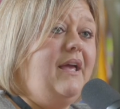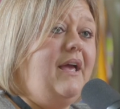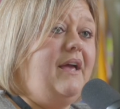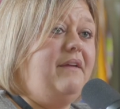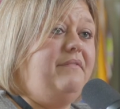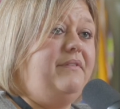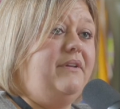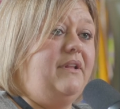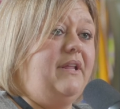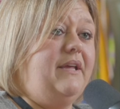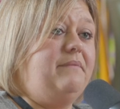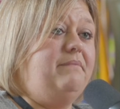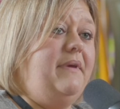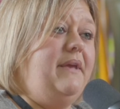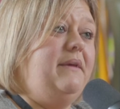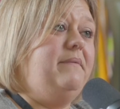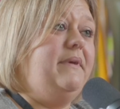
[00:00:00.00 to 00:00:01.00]
I feel like
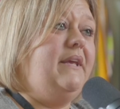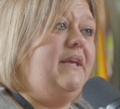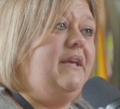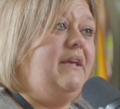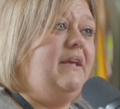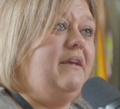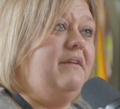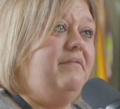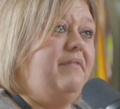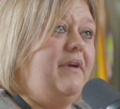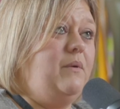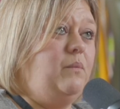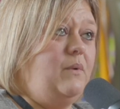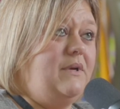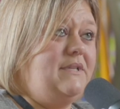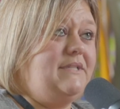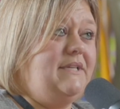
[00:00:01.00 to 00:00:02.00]
maybe if I
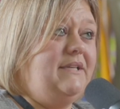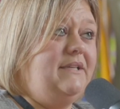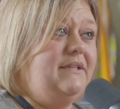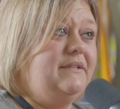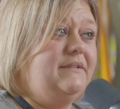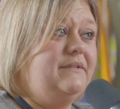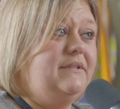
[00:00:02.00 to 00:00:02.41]
wasn't